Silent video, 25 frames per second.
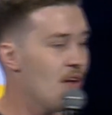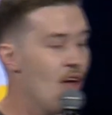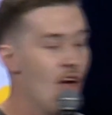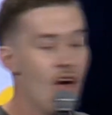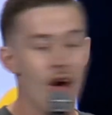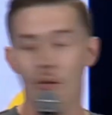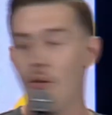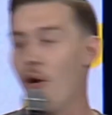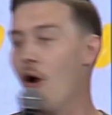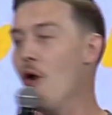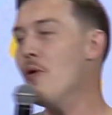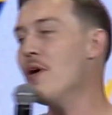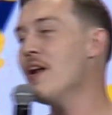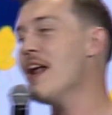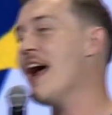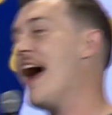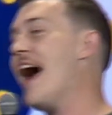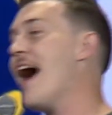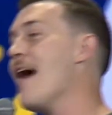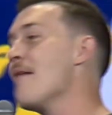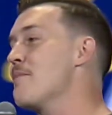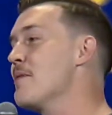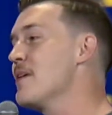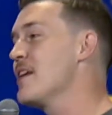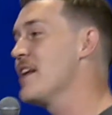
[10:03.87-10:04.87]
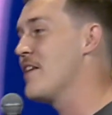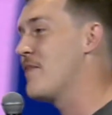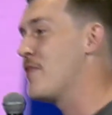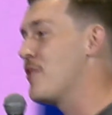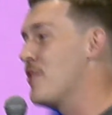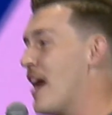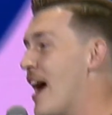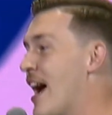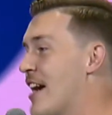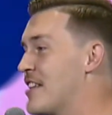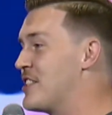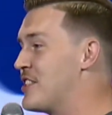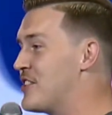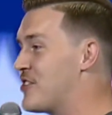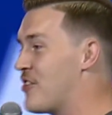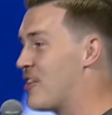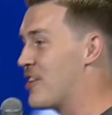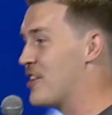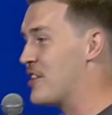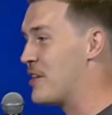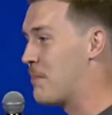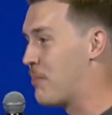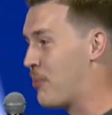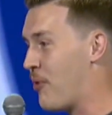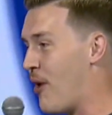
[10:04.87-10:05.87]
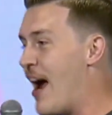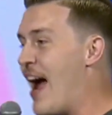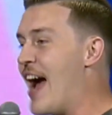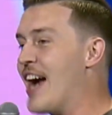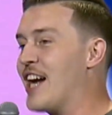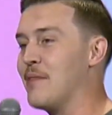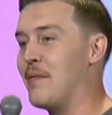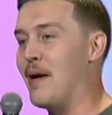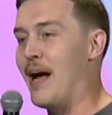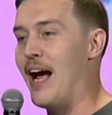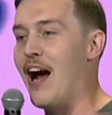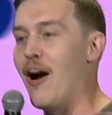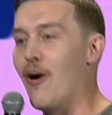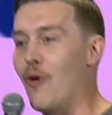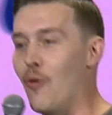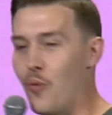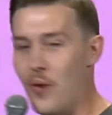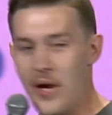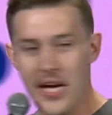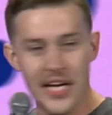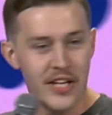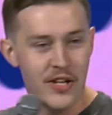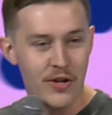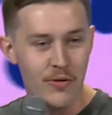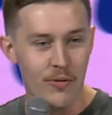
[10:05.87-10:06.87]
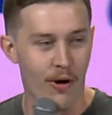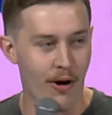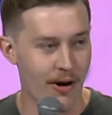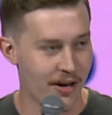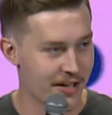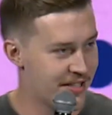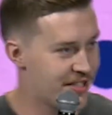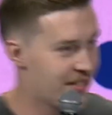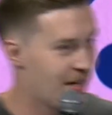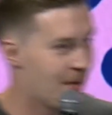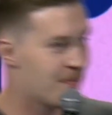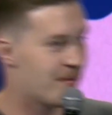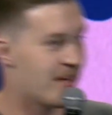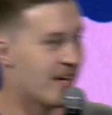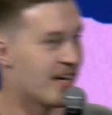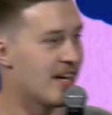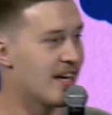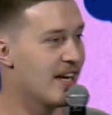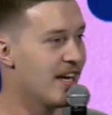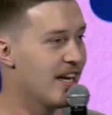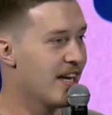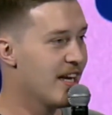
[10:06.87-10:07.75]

What would happen if you actually started to brag about how weak you are at something?